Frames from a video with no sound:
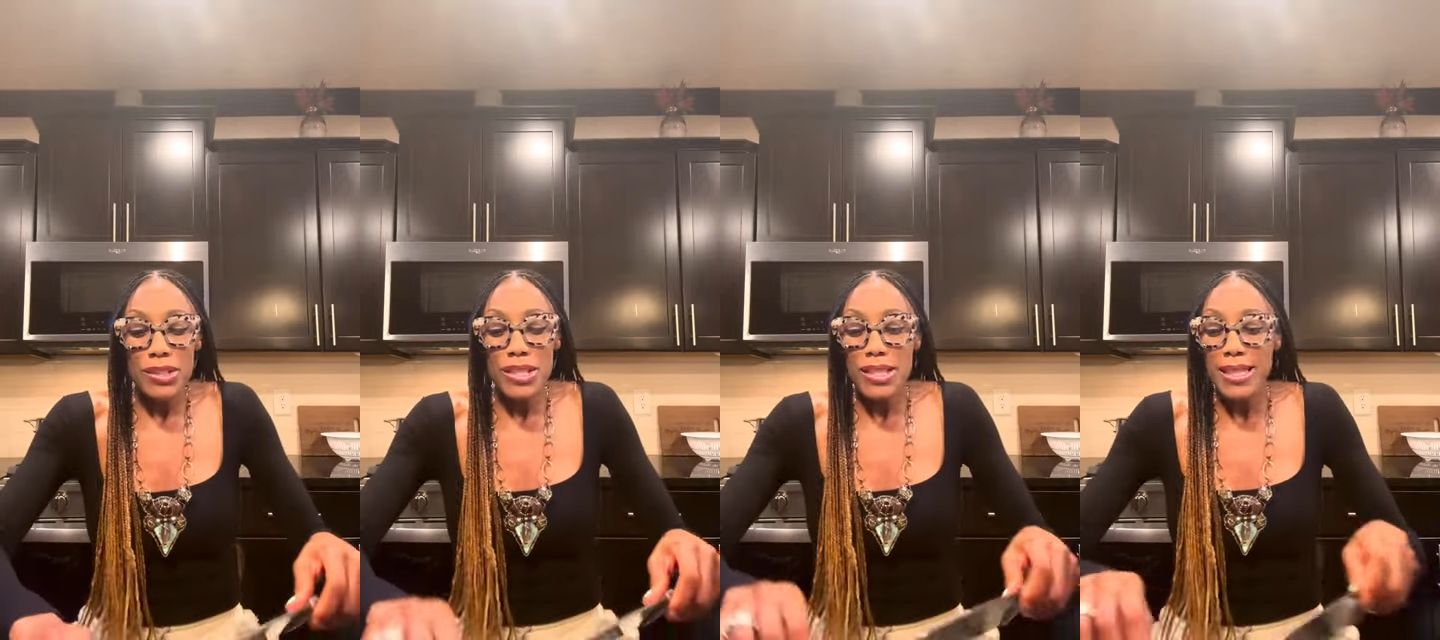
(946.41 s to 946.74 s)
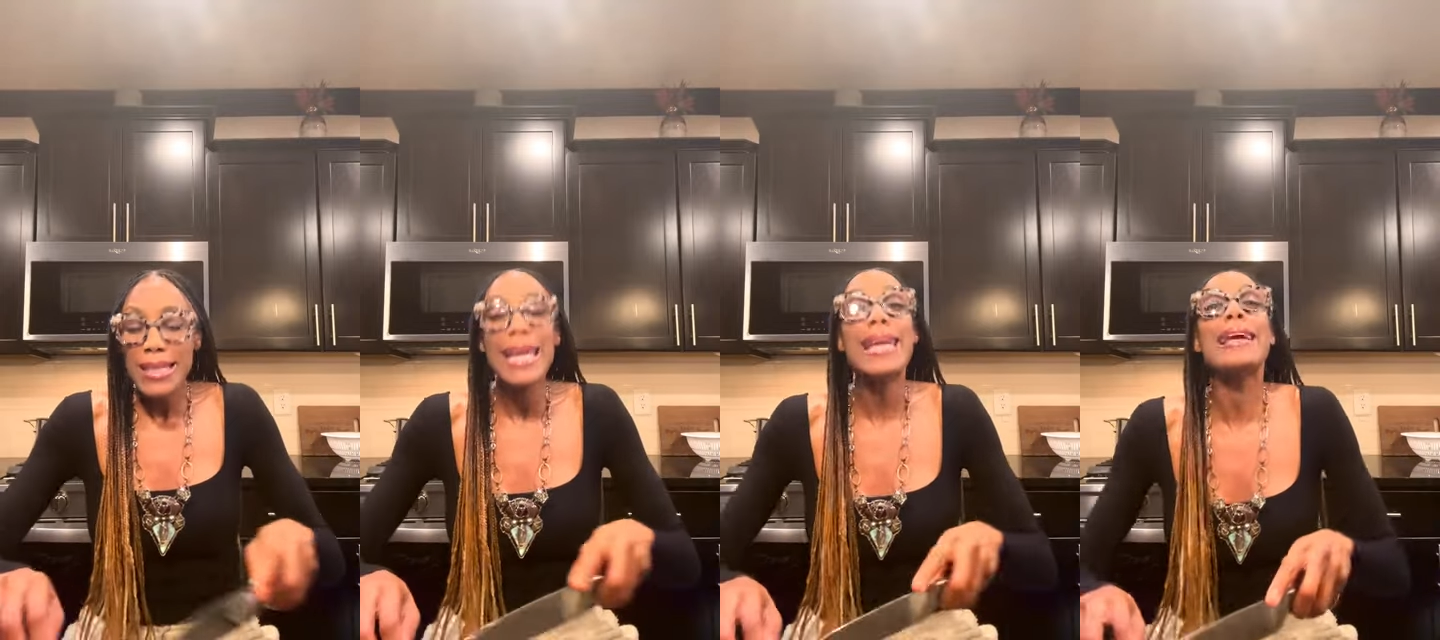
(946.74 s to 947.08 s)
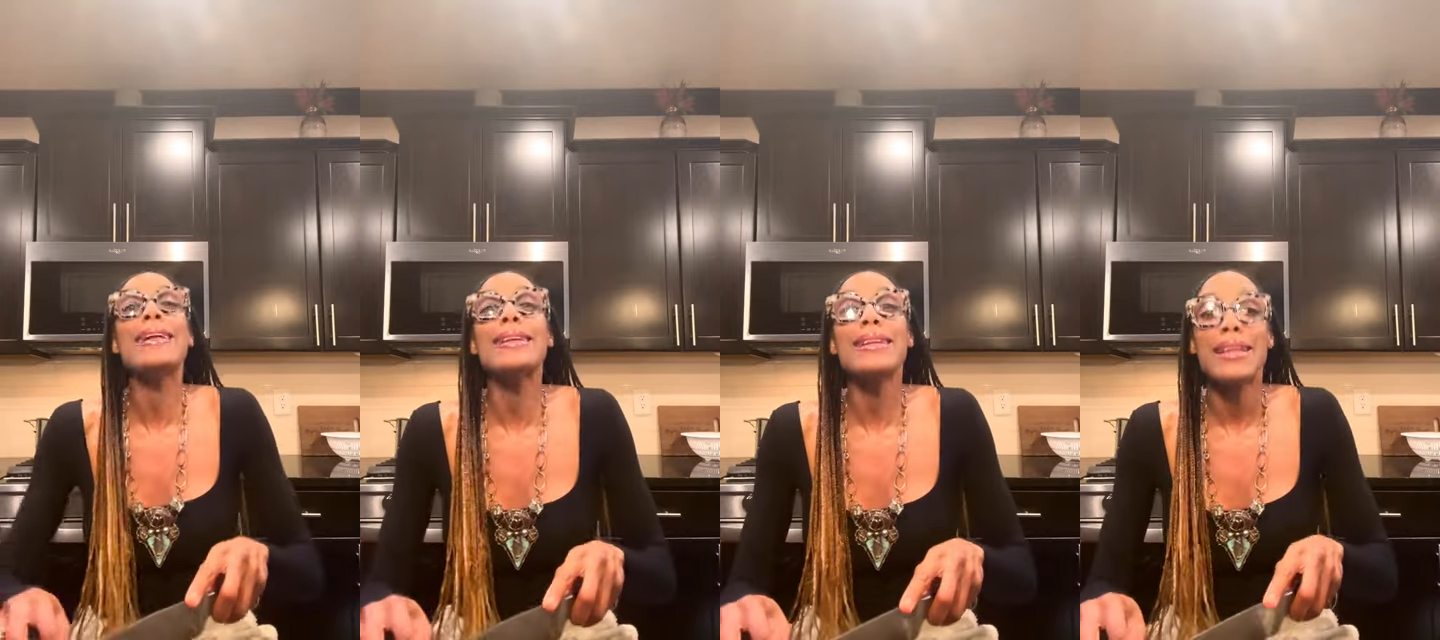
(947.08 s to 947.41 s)
She's
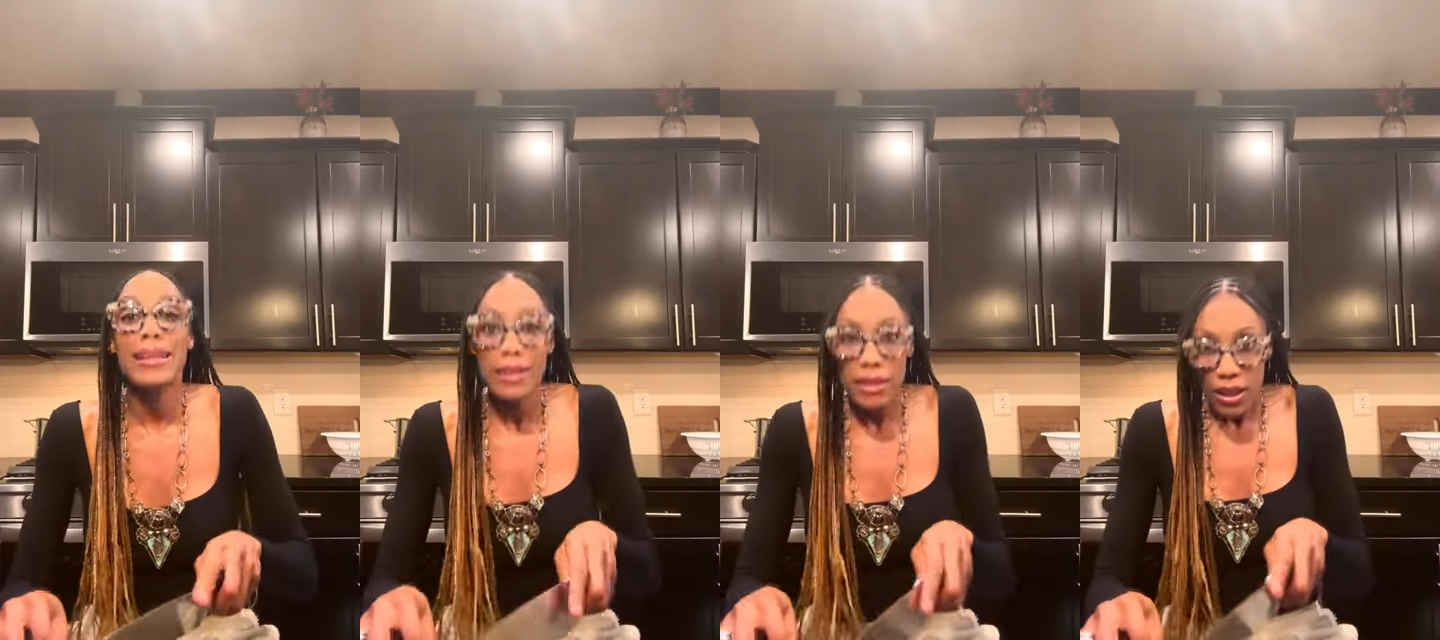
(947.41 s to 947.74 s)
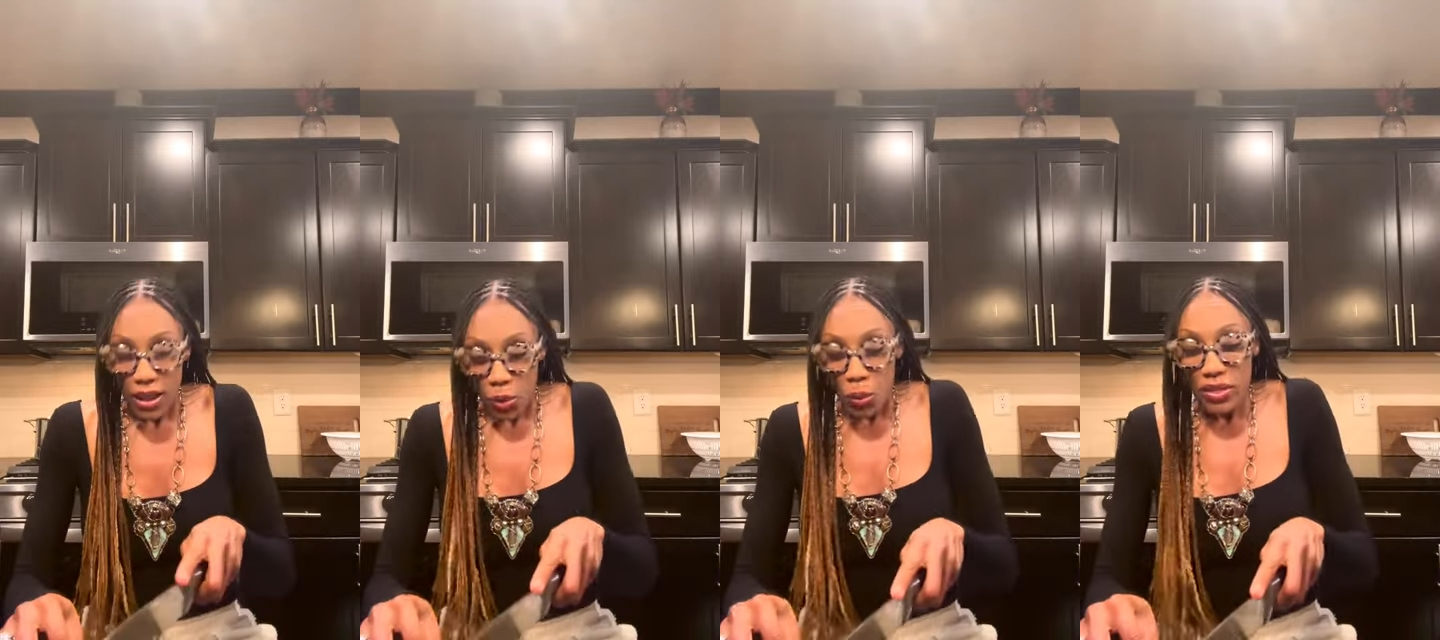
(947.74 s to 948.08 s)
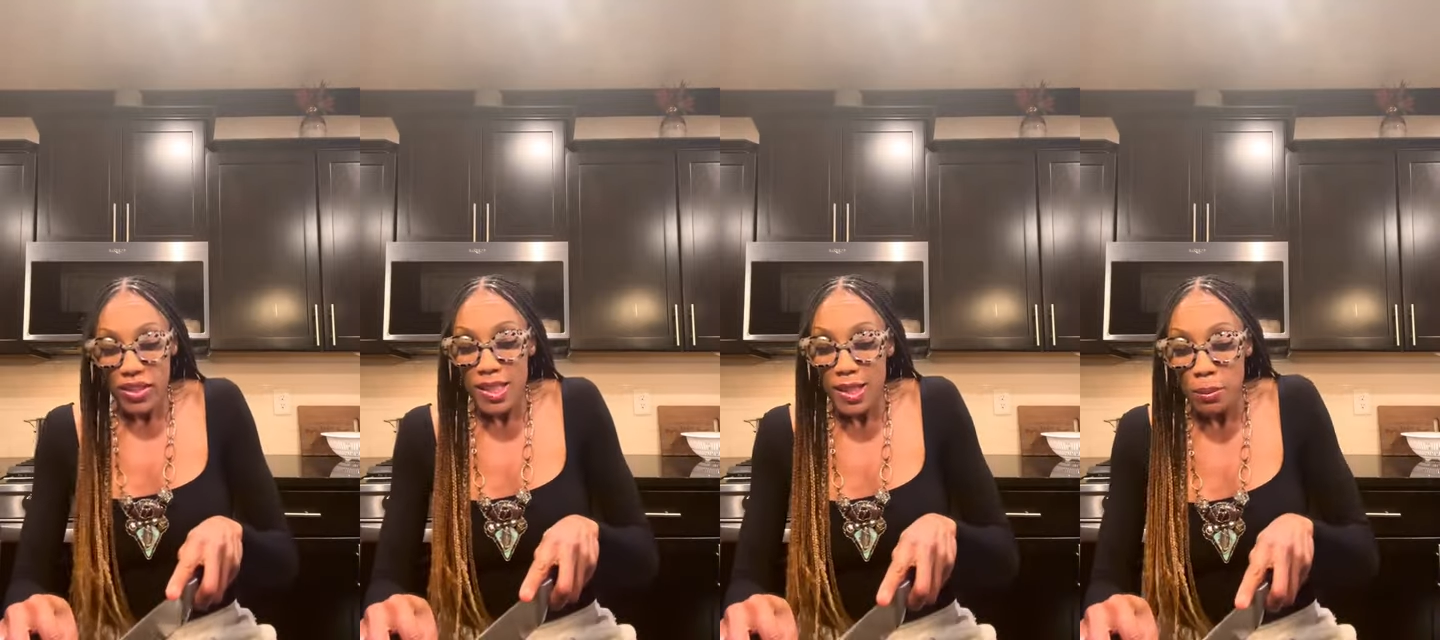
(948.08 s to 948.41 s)
killing it
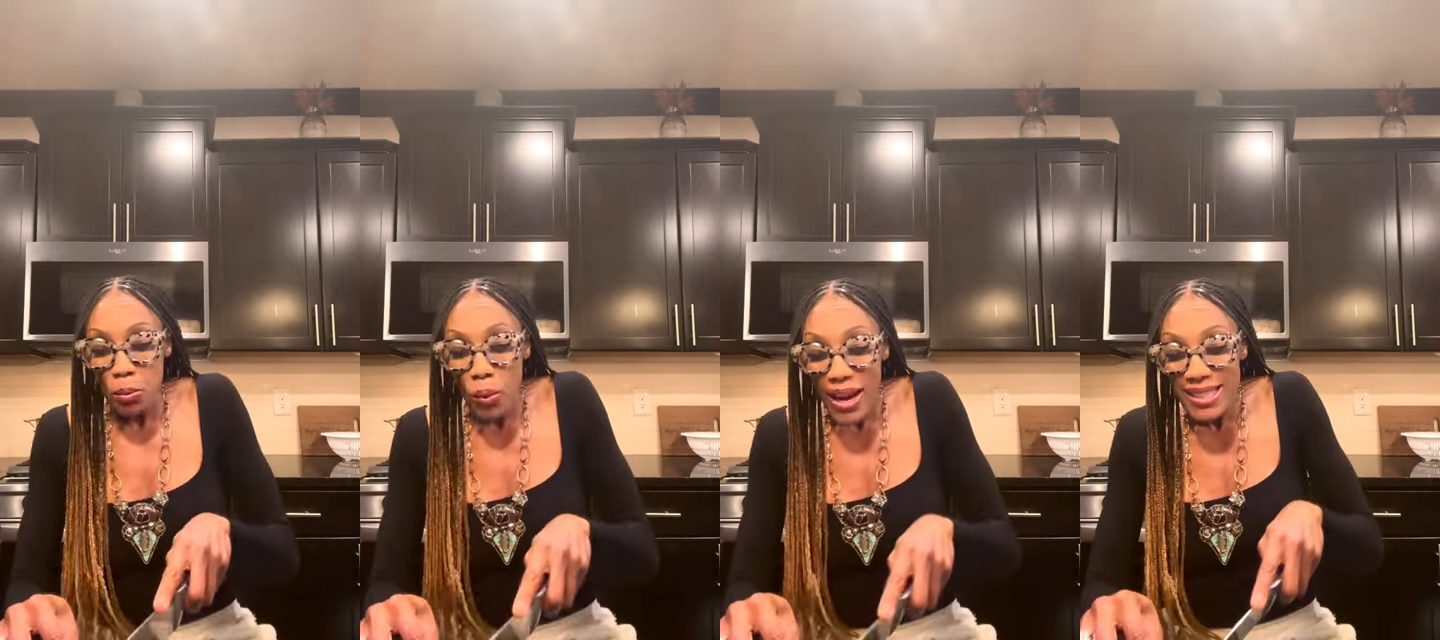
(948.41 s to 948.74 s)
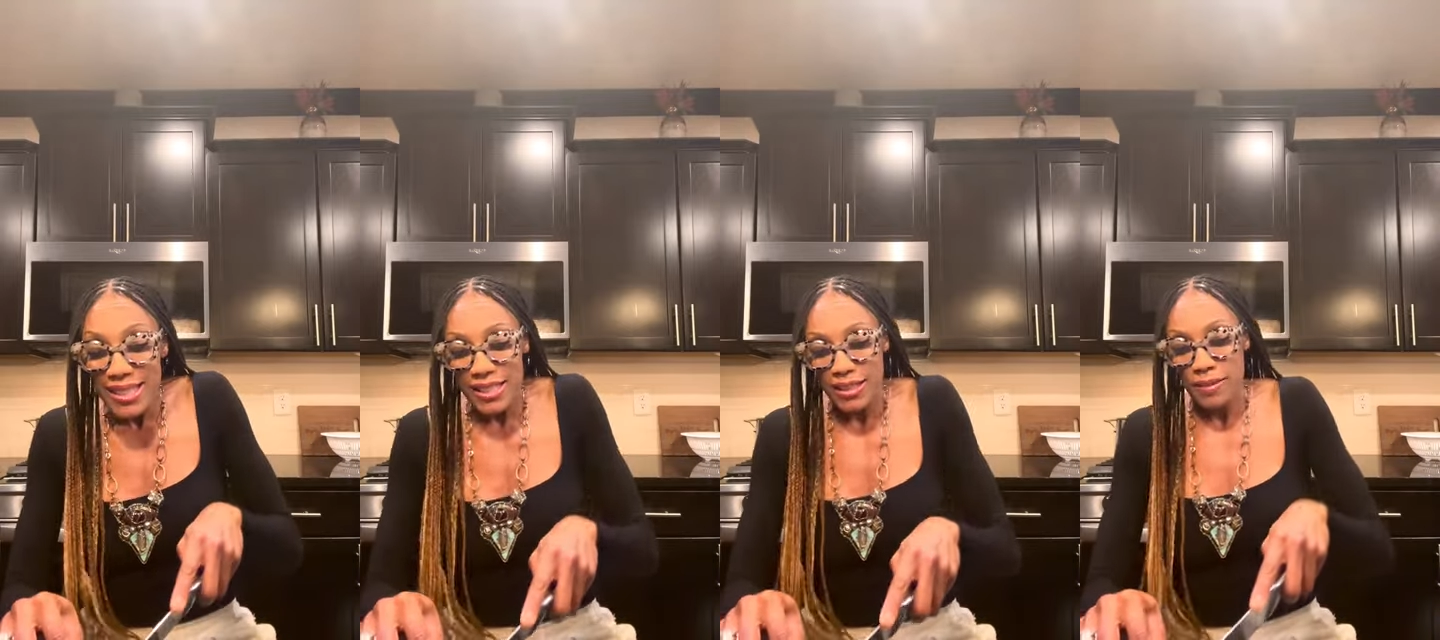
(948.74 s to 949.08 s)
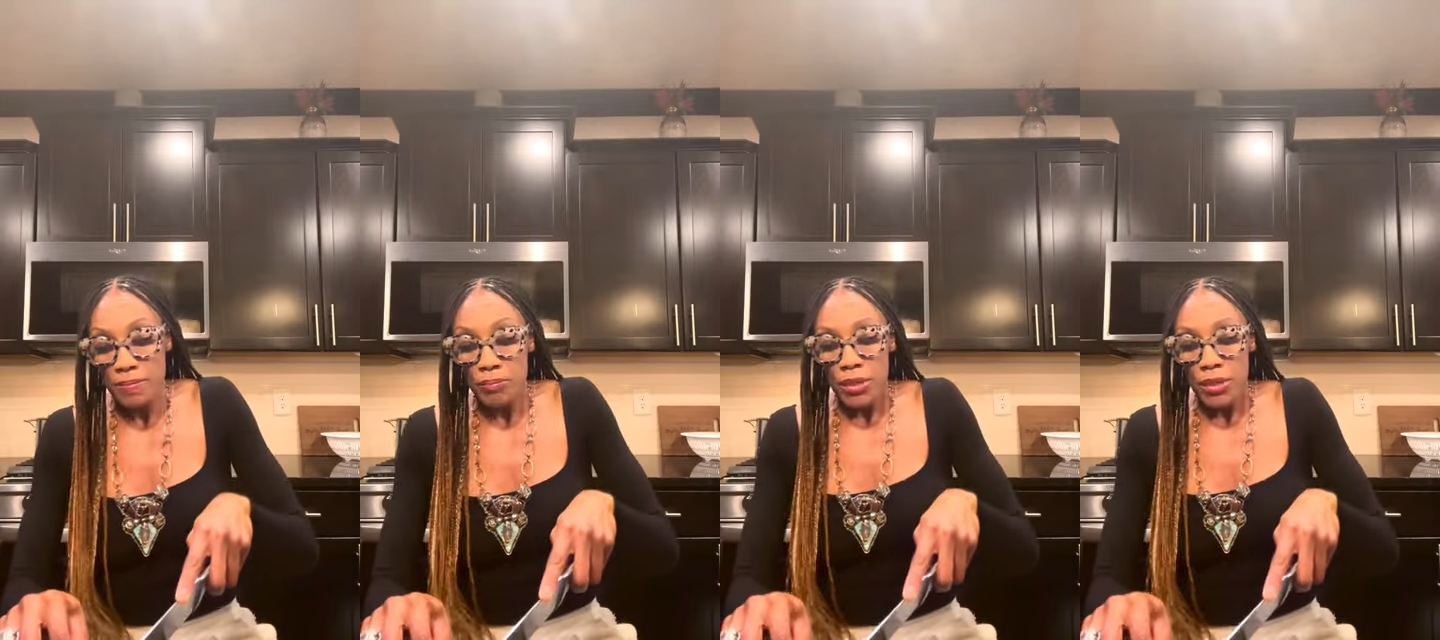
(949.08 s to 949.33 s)
with some resin.